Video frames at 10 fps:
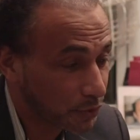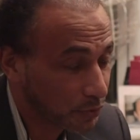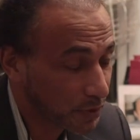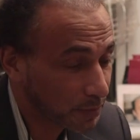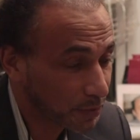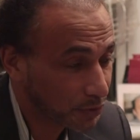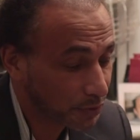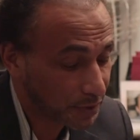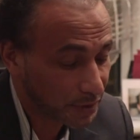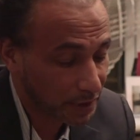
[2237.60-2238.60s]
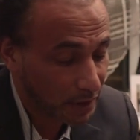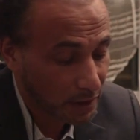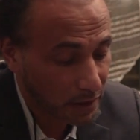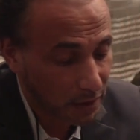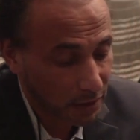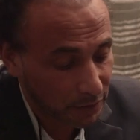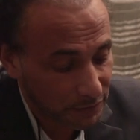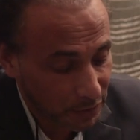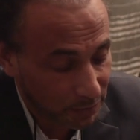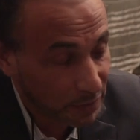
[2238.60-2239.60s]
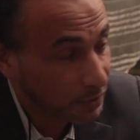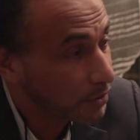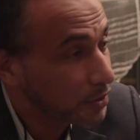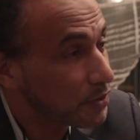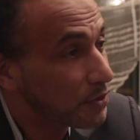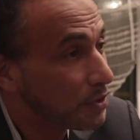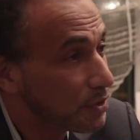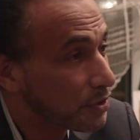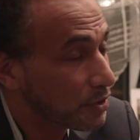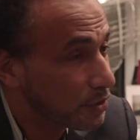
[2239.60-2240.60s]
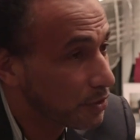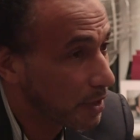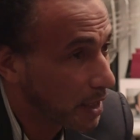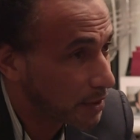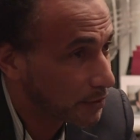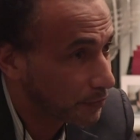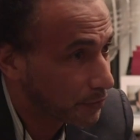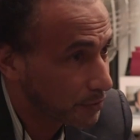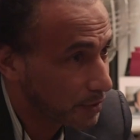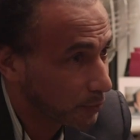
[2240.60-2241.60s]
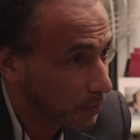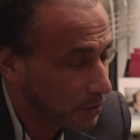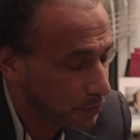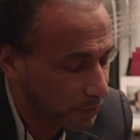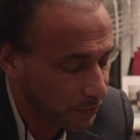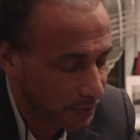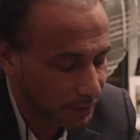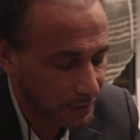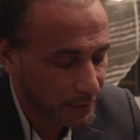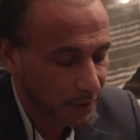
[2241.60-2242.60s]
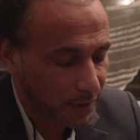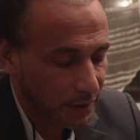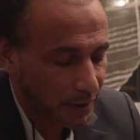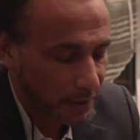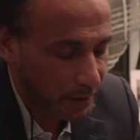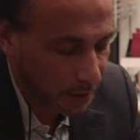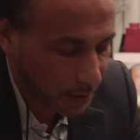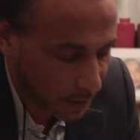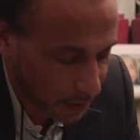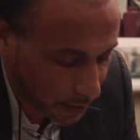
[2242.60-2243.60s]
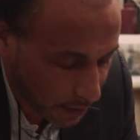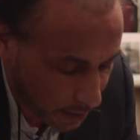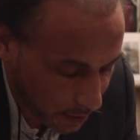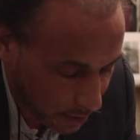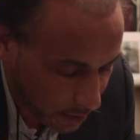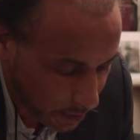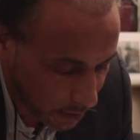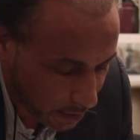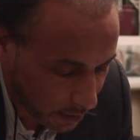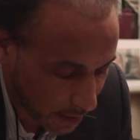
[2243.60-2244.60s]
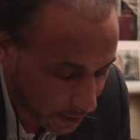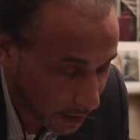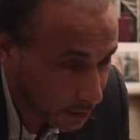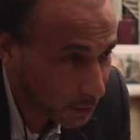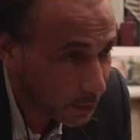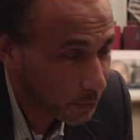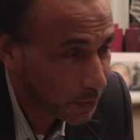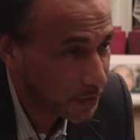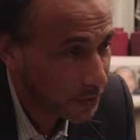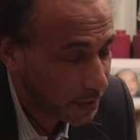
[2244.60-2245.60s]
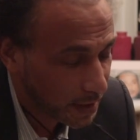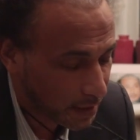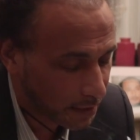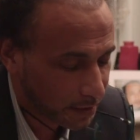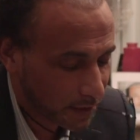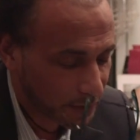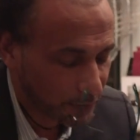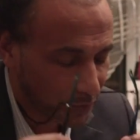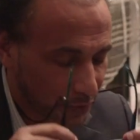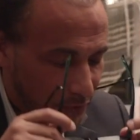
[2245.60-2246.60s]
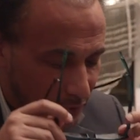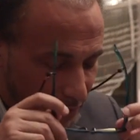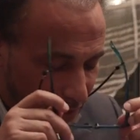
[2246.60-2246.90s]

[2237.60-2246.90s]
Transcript: the great majority are of the opinion this is the last verse that was revealed. And then once again, this verse